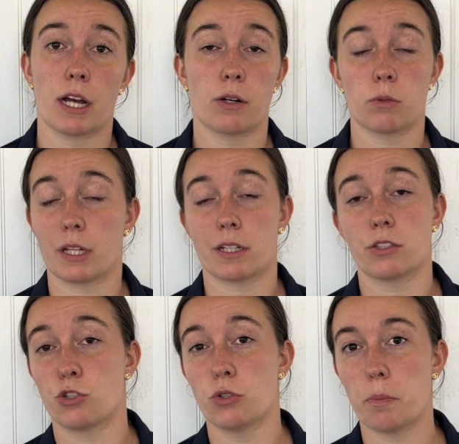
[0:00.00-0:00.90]
I don't like
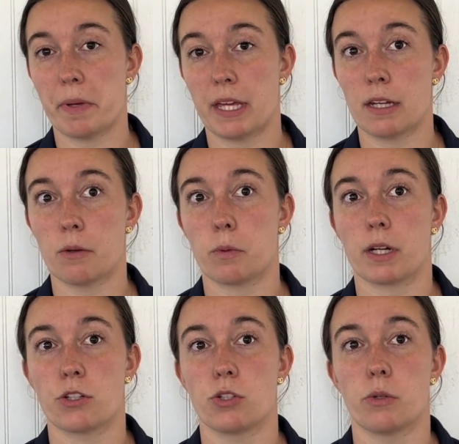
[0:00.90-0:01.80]
to shoot a pin. When
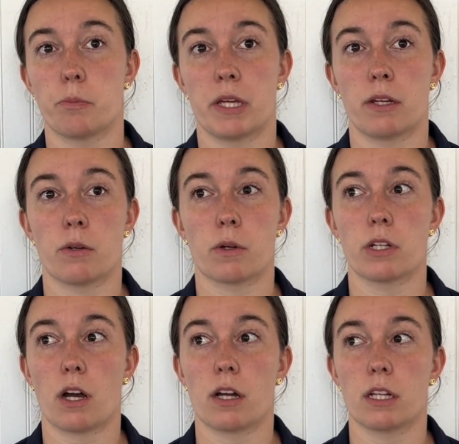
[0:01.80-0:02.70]
I shoot a pin or a
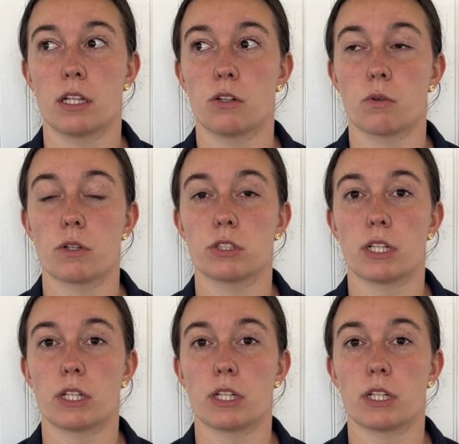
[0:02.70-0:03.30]
dot indoors,